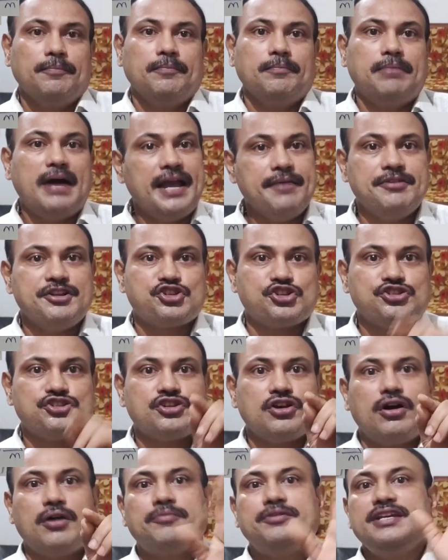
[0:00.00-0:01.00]

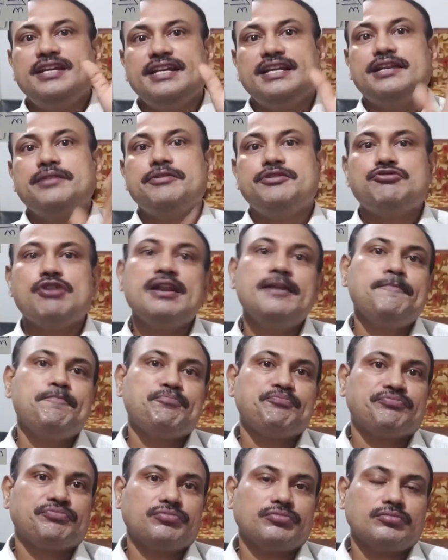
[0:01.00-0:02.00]
vibrations of the
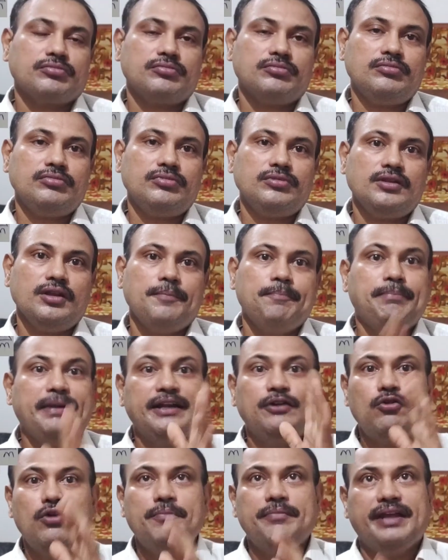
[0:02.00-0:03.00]
individual
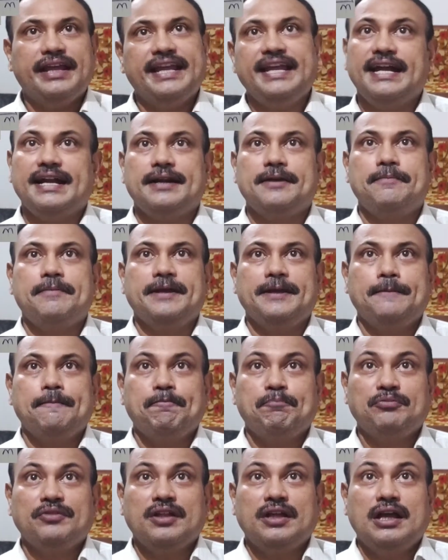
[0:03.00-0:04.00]
pendulum A and B.
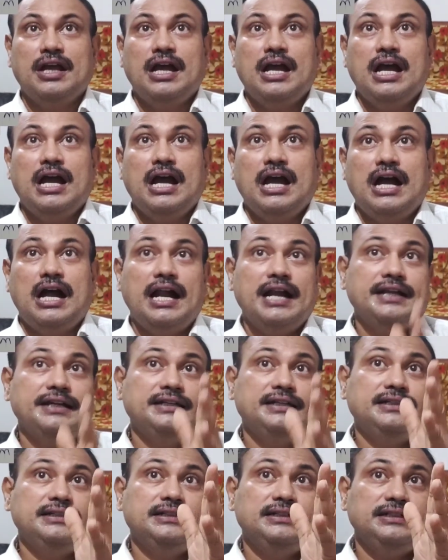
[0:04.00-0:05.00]

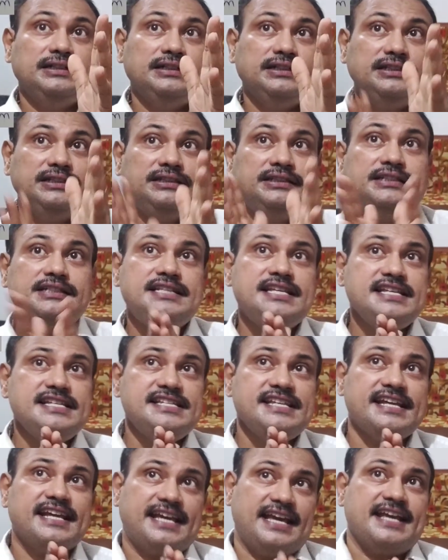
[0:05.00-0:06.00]
And this
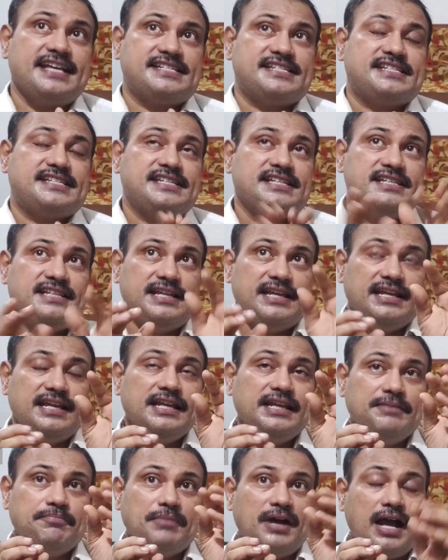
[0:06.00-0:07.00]
is a case,
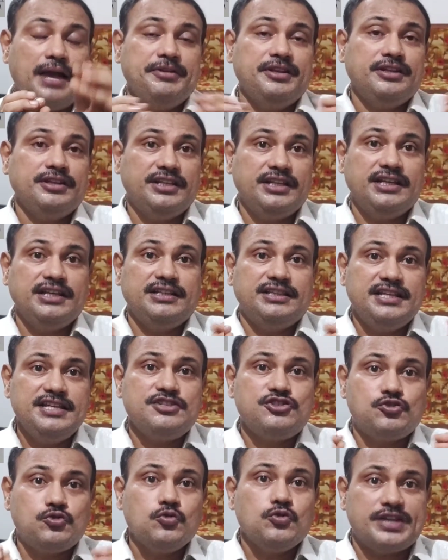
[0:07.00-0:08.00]

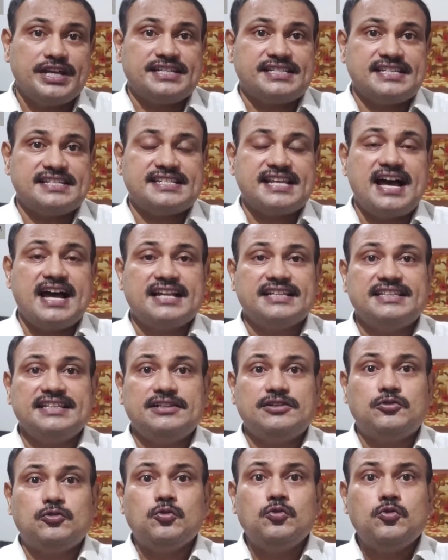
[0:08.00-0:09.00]
these two cases are
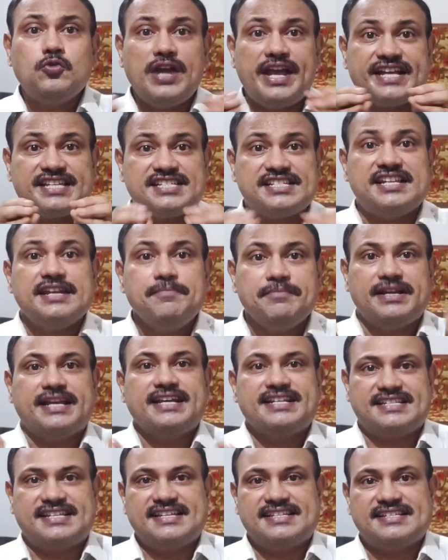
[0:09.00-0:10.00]
the two extreme
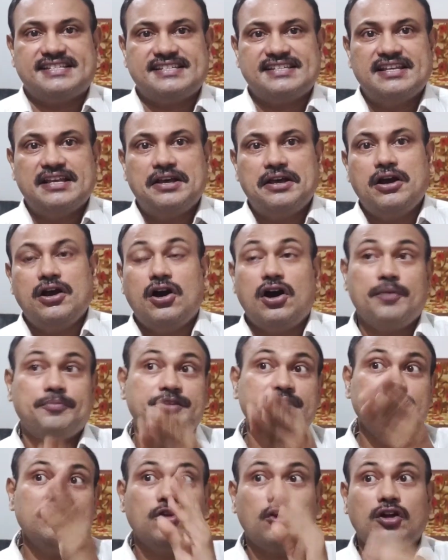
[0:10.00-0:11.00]
cases
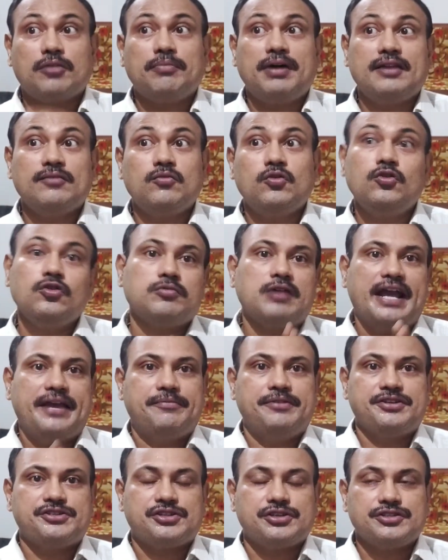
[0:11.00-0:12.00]
of the normal mode
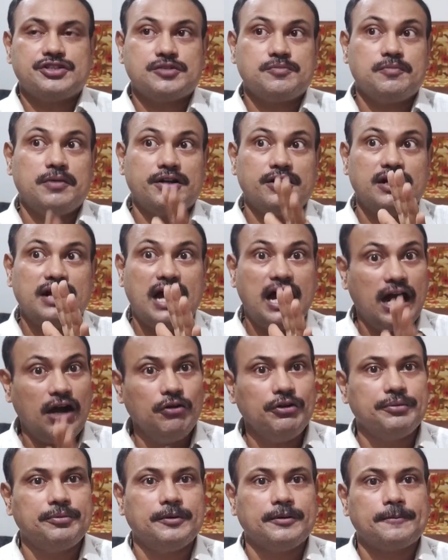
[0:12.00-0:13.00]
vibrations. But
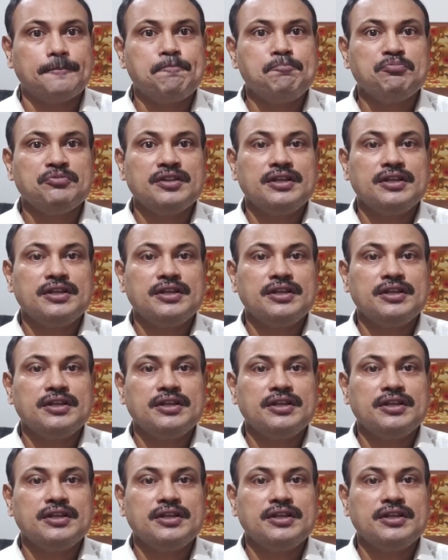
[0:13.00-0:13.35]
however,